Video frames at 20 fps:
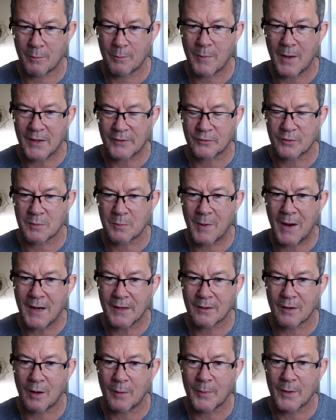battery
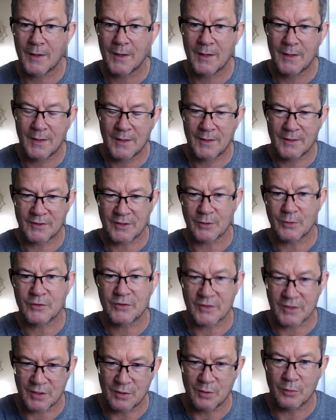backup to
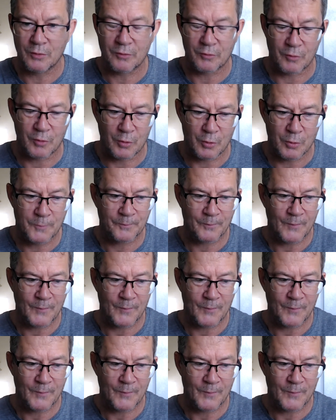see you through